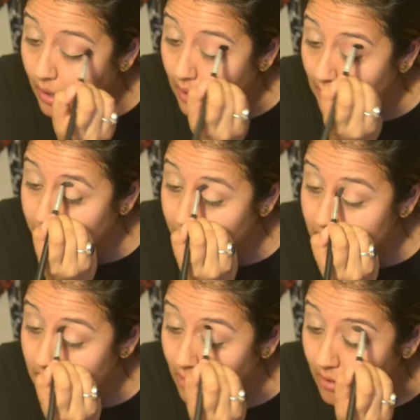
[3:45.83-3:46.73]
I
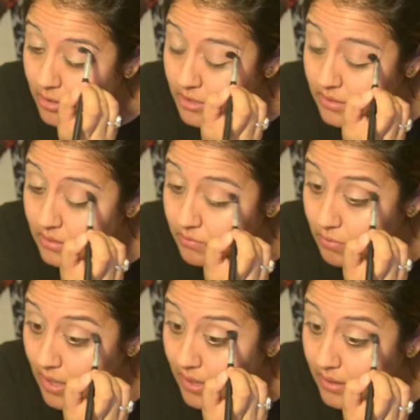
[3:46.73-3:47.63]
put the harshness of
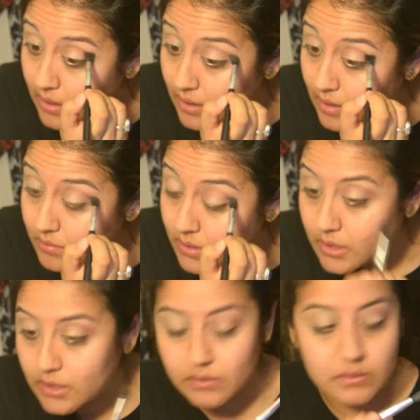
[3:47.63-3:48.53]
red, I'm going
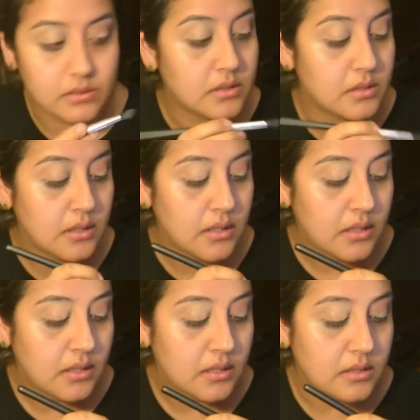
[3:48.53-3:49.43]
to use
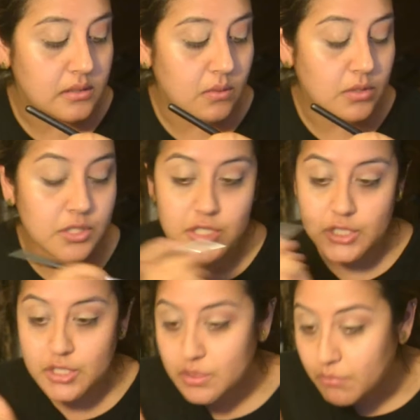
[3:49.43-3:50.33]
this
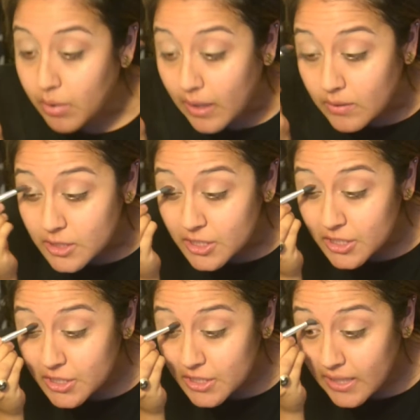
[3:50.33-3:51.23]
orangish brownish
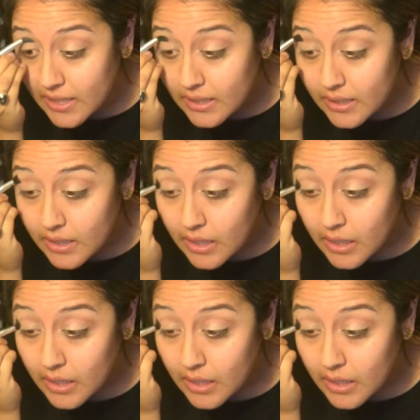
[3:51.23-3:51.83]
shade.